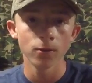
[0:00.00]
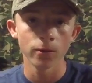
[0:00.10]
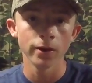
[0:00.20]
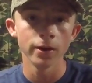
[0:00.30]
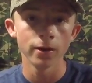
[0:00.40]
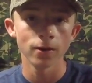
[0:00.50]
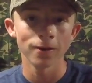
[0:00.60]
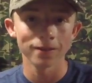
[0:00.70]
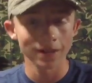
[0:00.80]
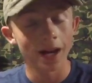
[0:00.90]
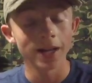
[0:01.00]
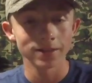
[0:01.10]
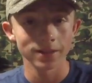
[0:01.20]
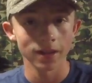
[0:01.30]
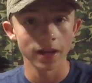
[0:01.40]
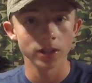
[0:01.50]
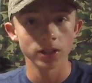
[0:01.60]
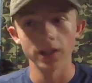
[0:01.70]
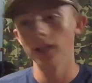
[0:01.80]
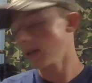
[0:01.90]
and reel line selection.